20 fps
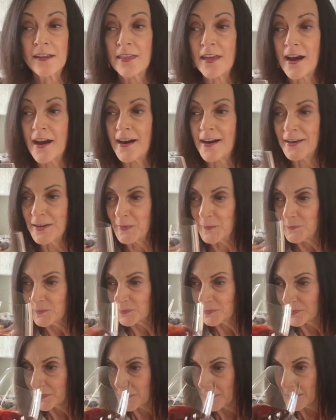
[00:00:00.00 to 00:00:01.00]
that.
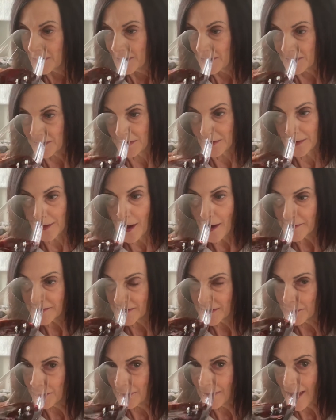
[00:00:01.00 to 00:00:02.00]
There's lots
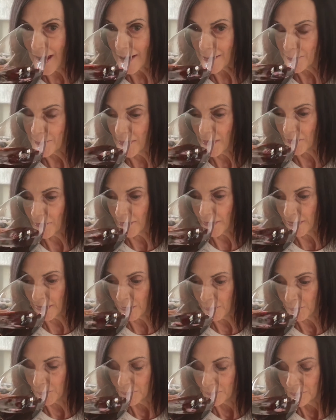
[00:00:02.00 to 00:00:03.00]
of blackberry.
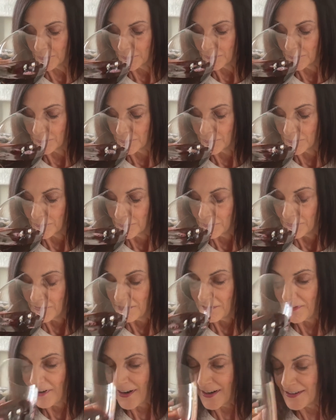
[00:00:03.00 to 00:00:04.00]

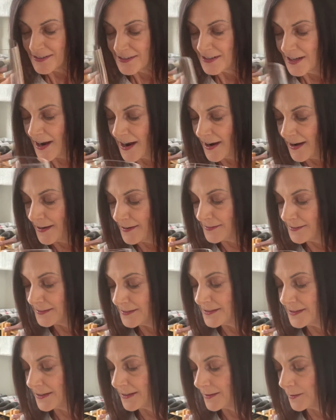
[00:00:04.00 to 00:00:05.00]

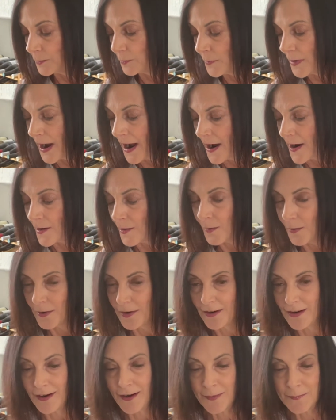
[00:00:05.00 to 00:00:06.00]
Fantastic, wow.
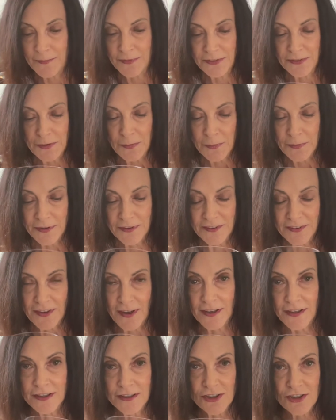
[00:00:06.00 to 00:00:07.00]
I'm super
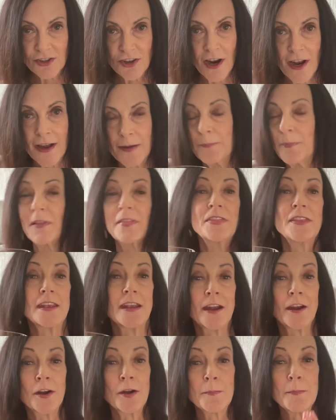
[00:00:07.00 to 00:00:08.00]
excited to try it, but the
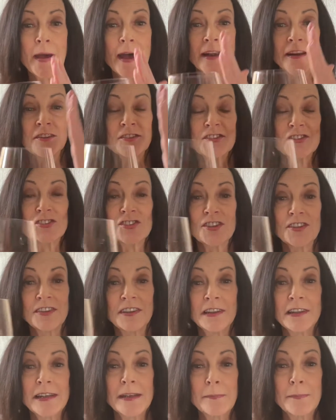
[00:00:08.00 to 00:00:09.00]
aromatics are just
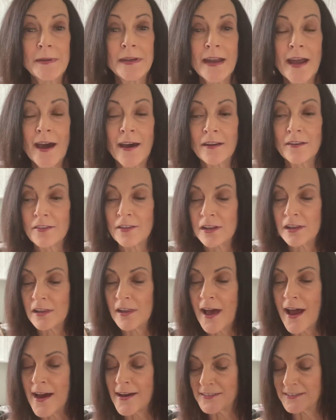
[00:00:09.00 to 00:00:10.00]
leaping out of the
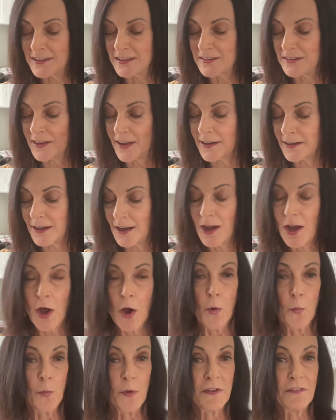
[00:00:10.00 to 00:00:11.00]
glass. It's like
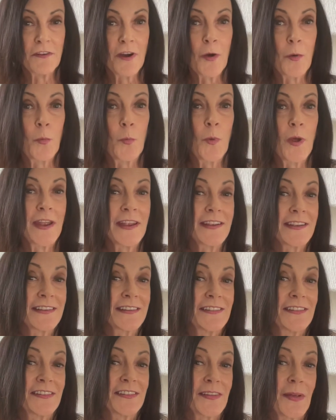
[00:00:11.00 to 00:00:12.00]
we've
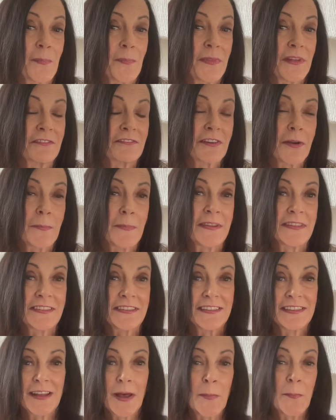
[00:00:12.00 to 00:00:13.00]
awakened something from its
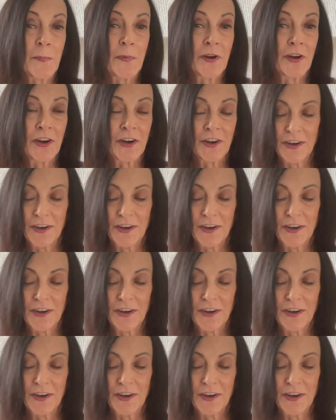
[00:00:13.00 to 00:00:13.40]
slumber.